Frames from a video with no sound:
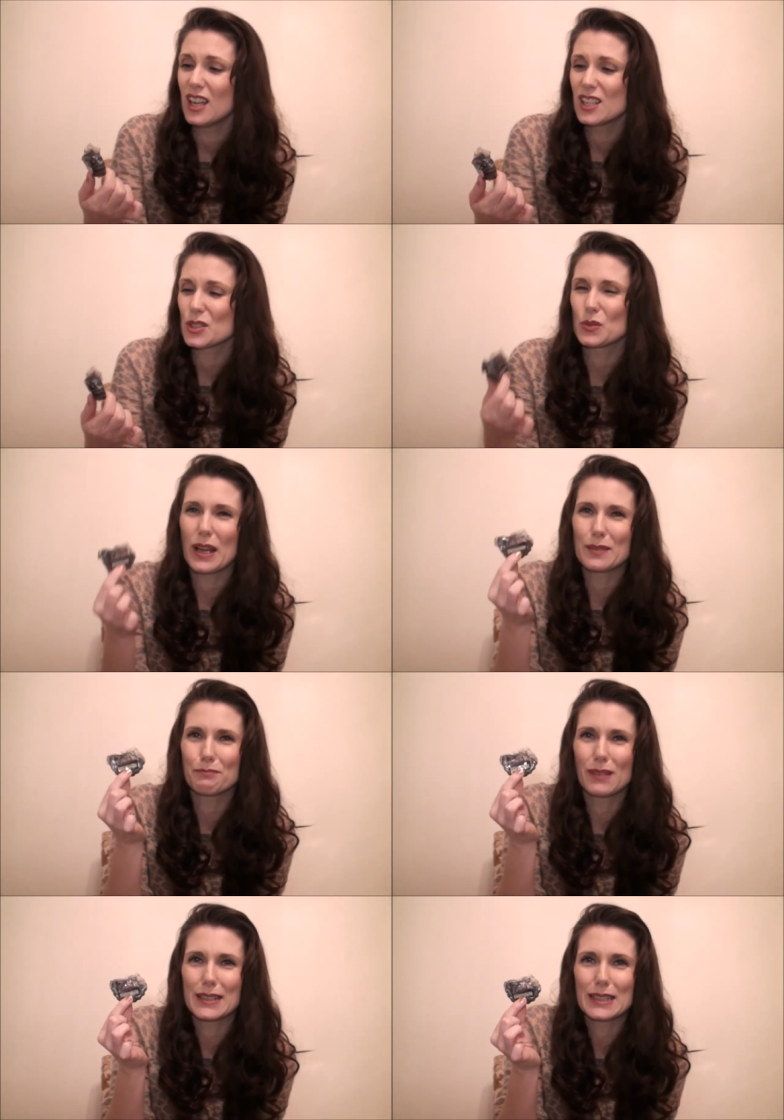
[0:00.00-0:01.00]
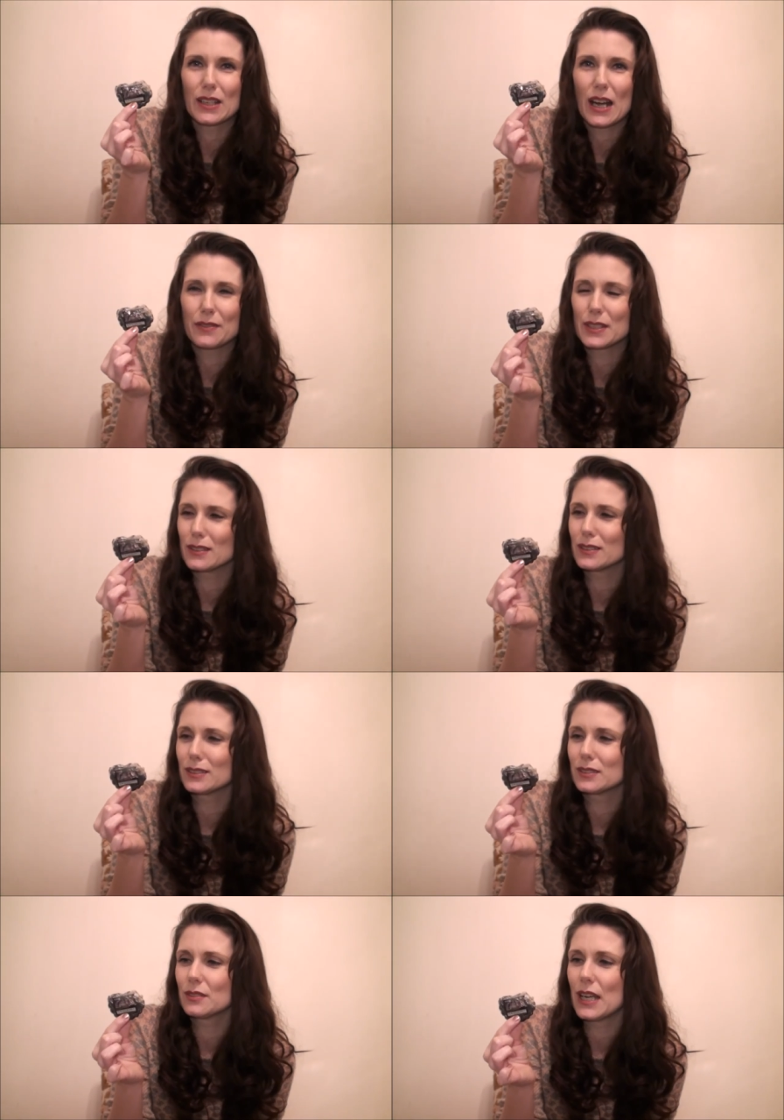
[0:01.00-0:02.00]
So I'd, I'd either have to like,
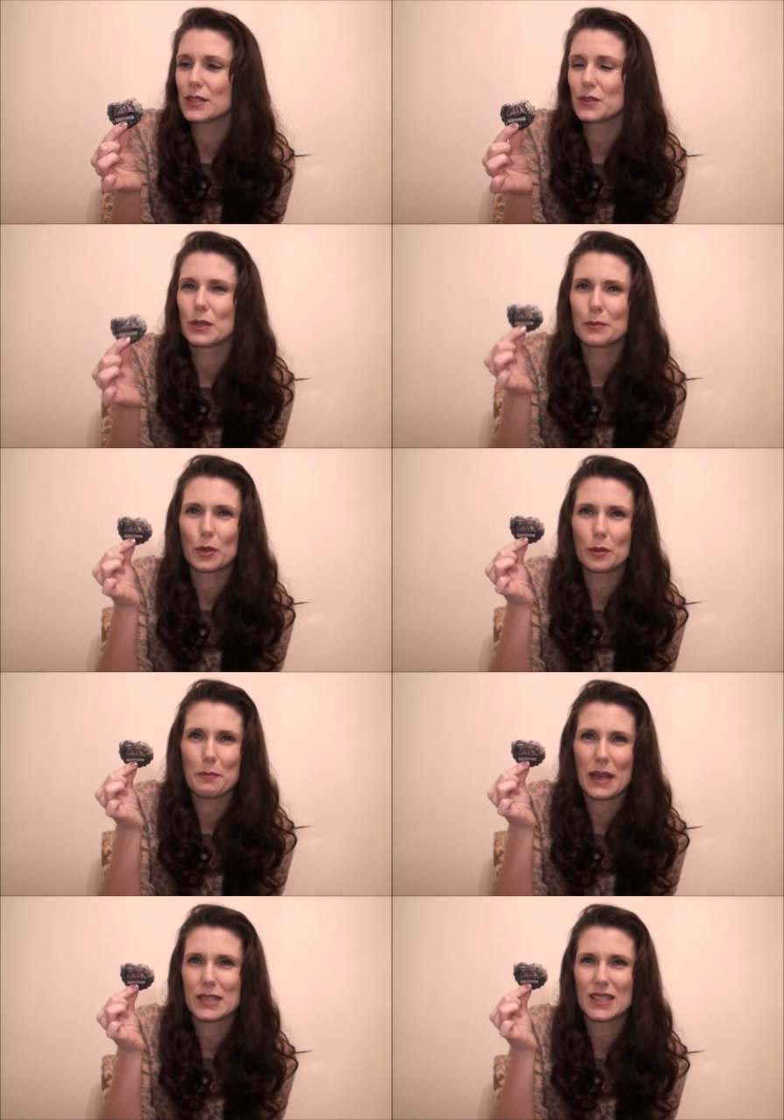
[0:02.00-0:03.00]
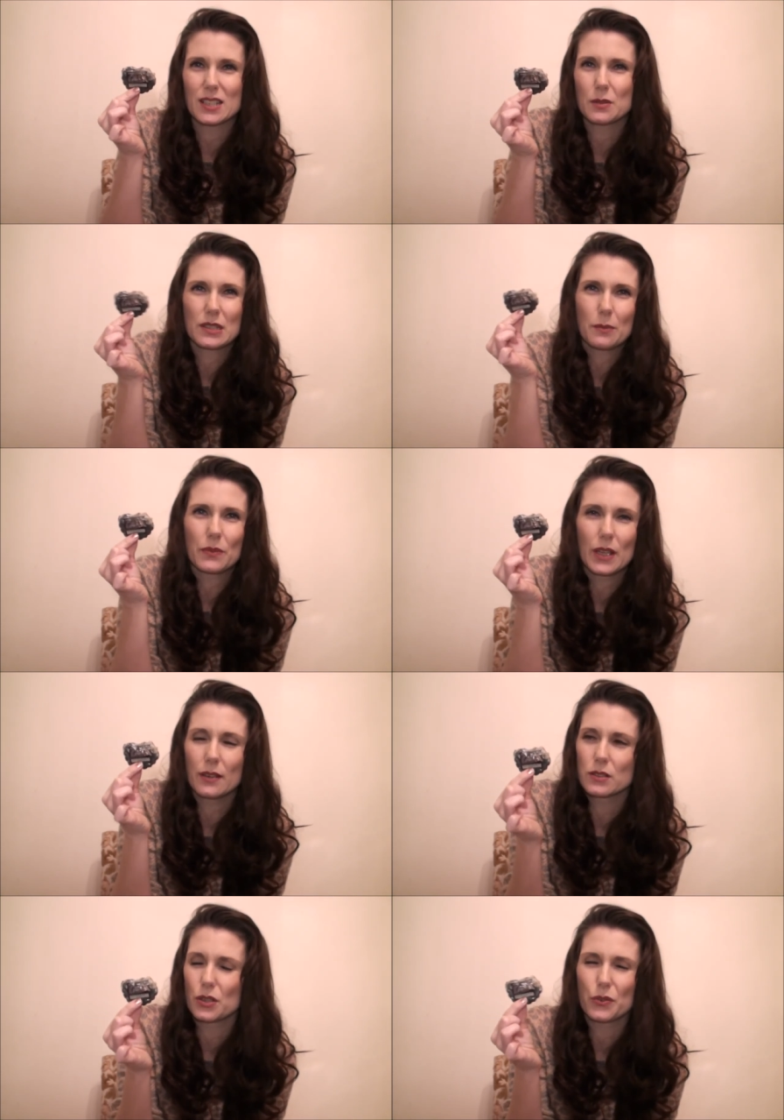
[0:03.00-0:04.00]
I don't know, i probably mix this with something
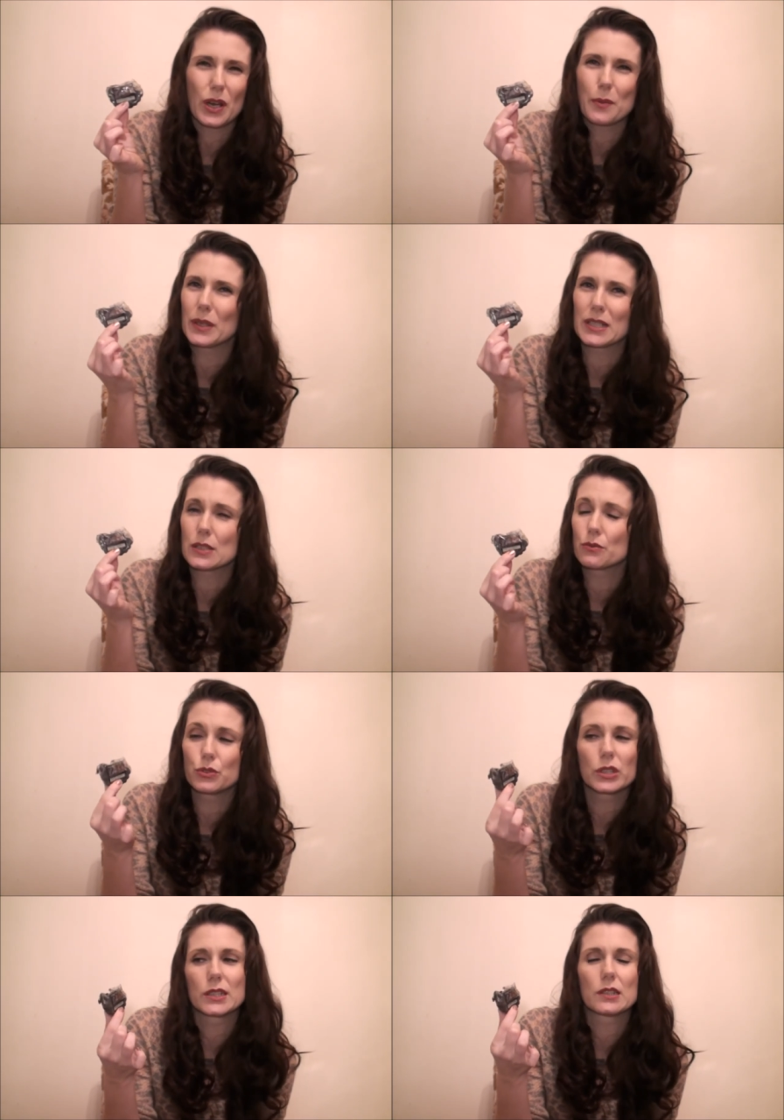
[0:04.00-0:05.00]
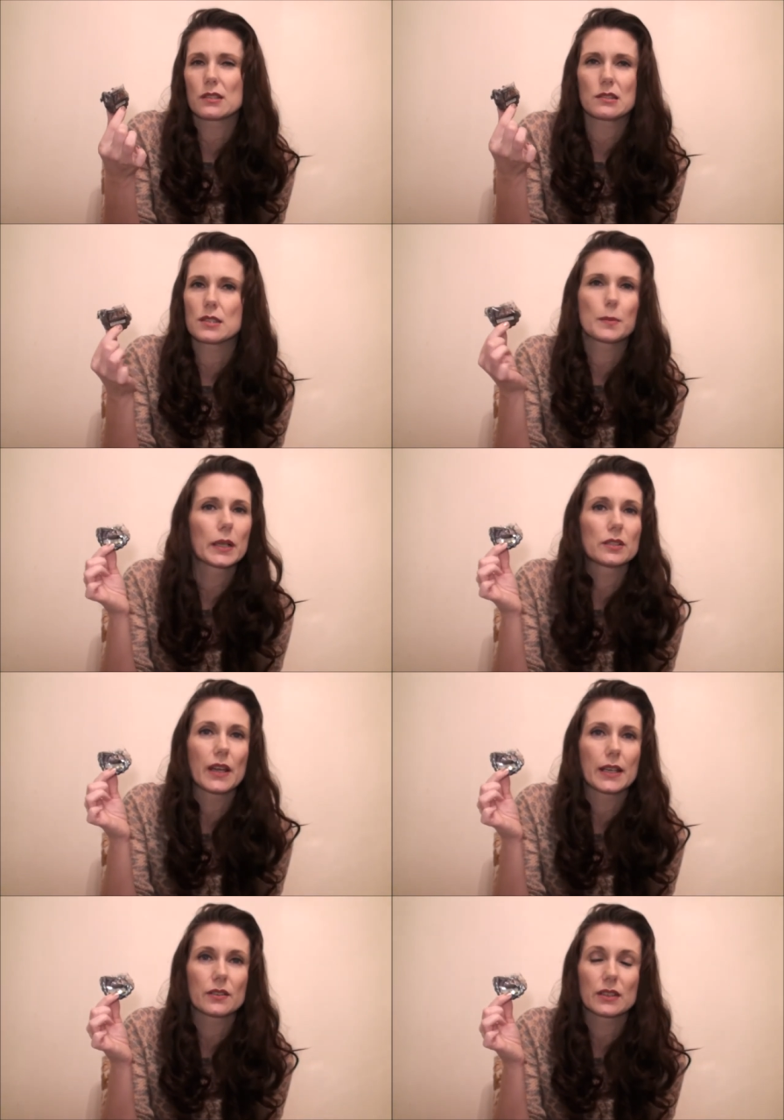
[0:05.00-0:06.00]
else or throw it out because it really doesn't smell of
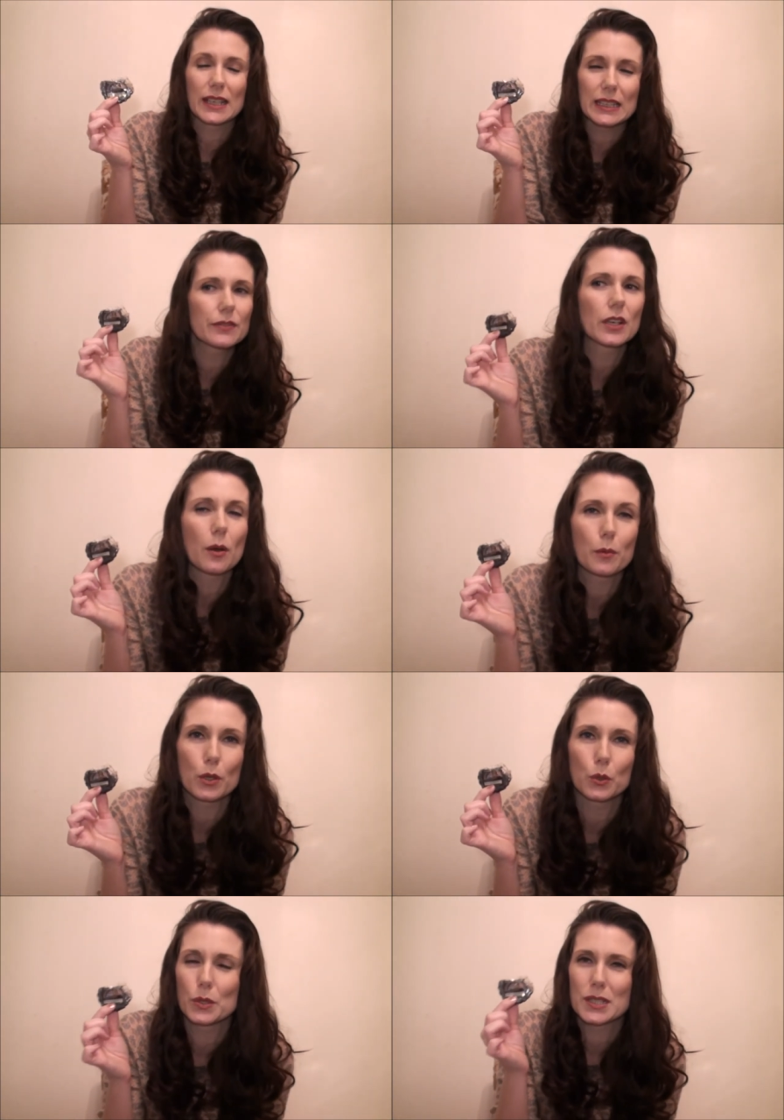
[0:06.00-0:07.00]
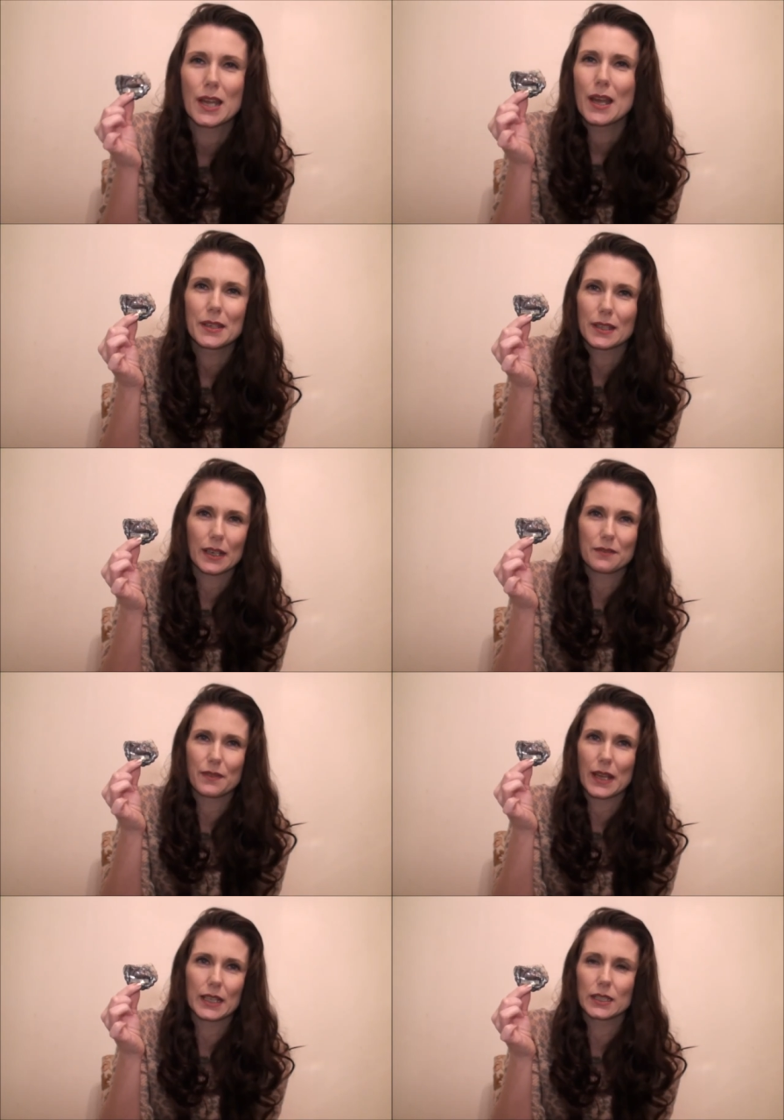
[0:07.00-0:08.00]
anything. Like even up close, you're getting
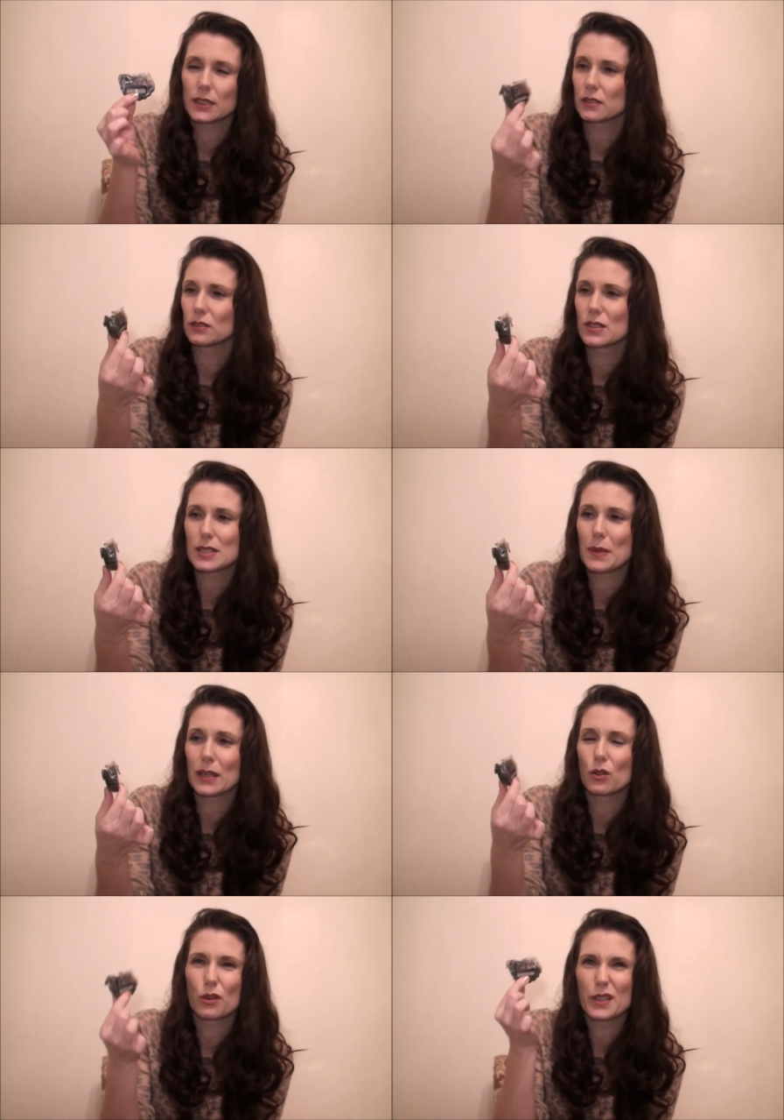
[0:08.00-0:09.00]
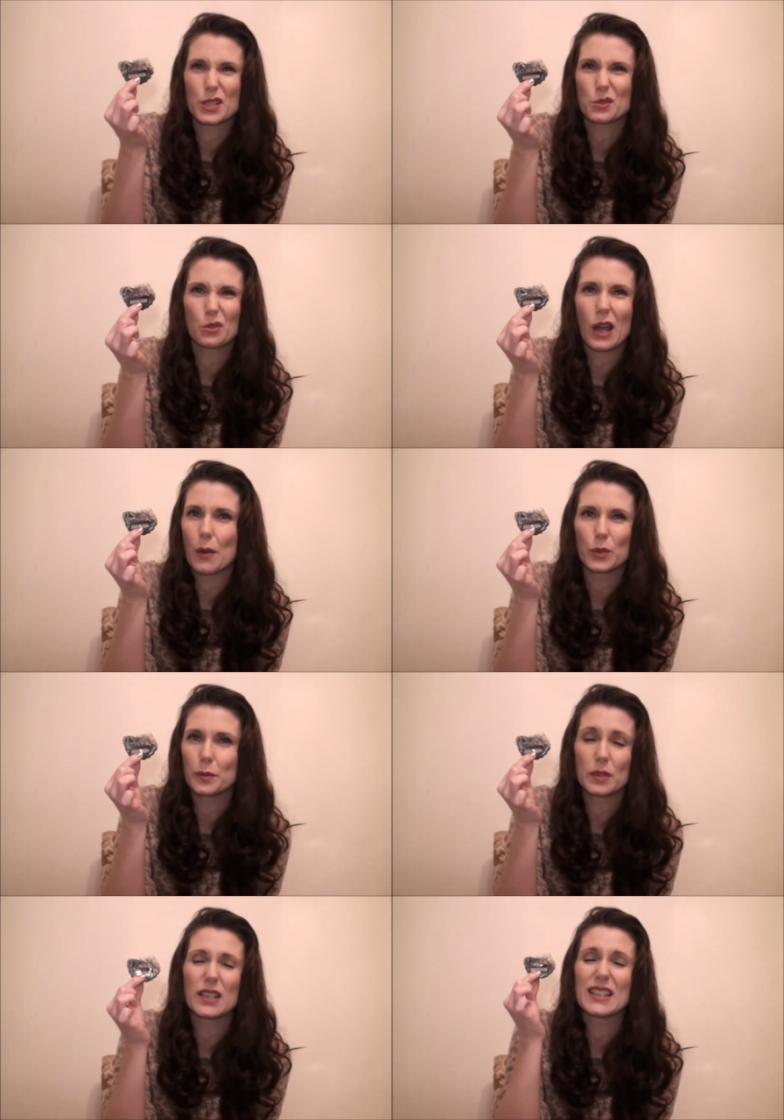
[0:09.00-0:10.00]
very little smell off it. So I
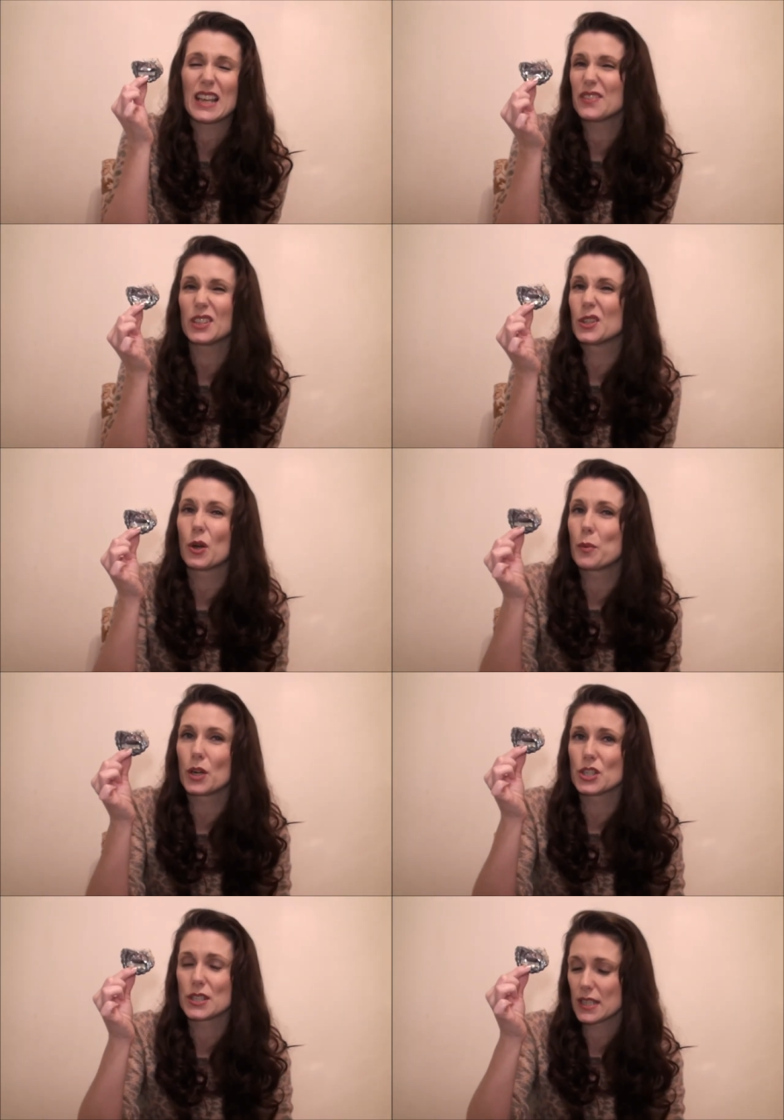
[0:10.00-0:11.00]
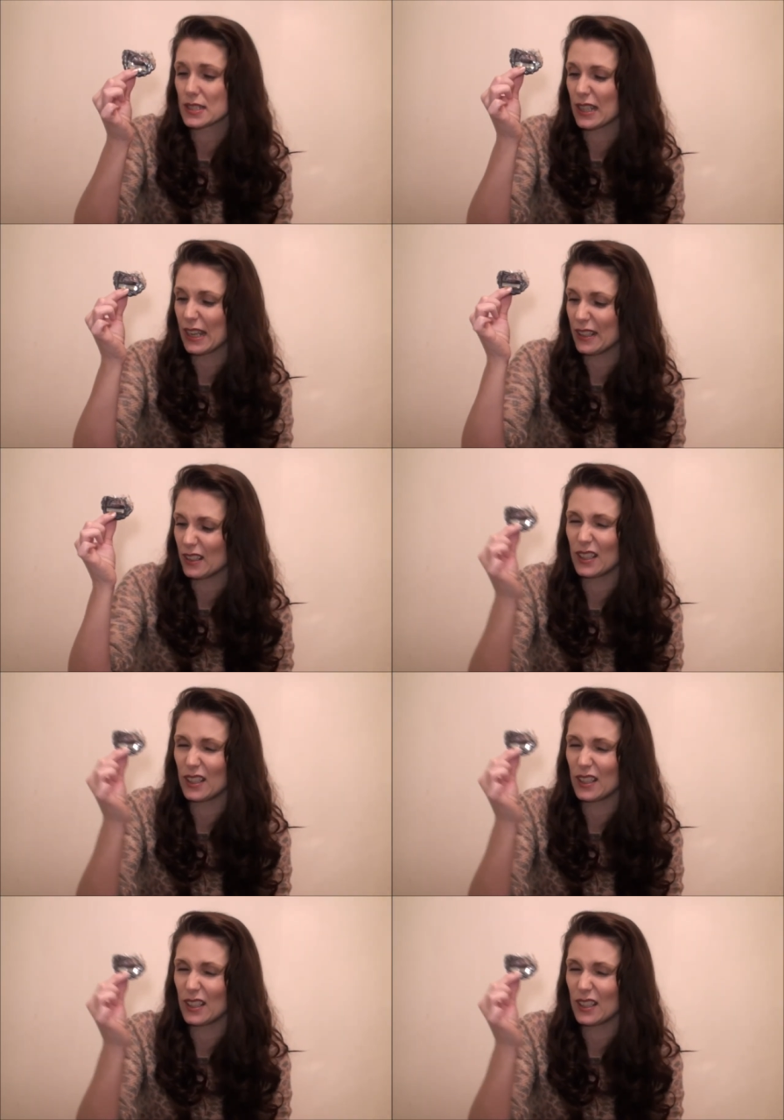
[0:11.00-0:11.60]
wouldn't, definitely not purchase this again.